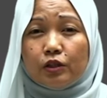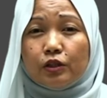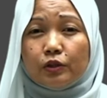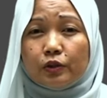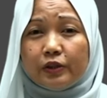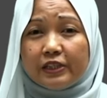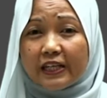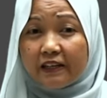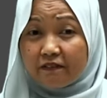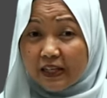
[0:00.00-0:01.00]
So the
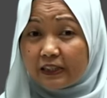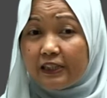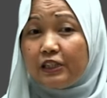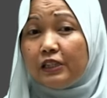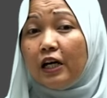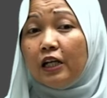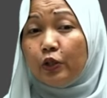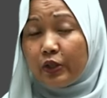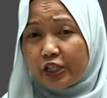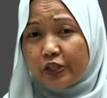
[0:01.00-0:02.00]
second factor is uh,
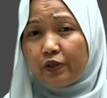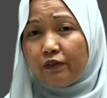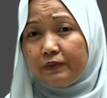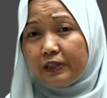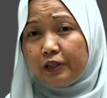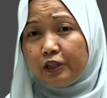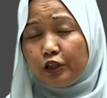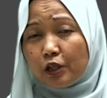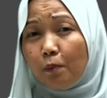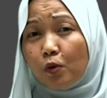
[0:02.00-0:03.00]
location of
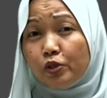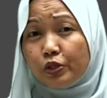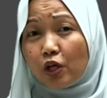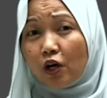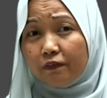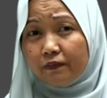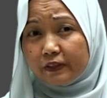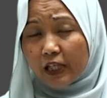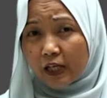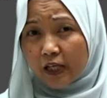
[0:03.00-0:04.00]
buildings. Most of
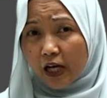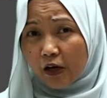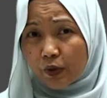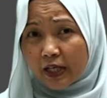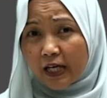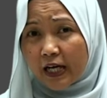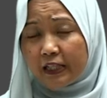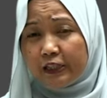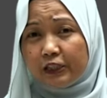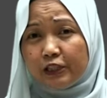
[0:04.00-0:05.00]
uh, our
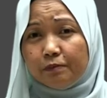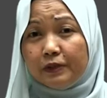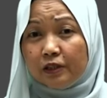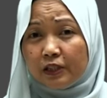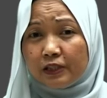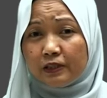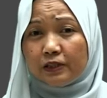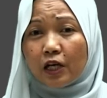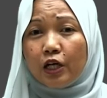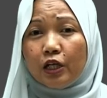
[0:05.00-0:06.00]
heritage buildings
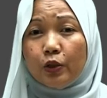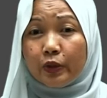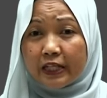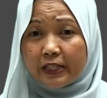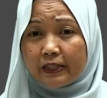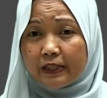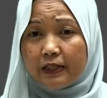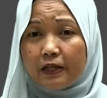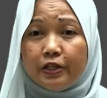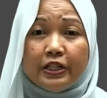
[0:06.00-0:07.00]
located
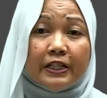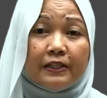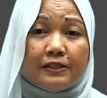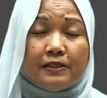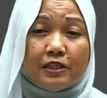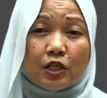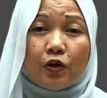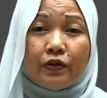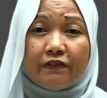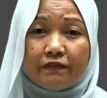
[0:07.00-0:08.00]
near the sea
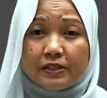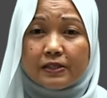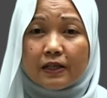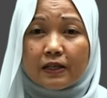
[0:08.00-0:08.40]
or rivers,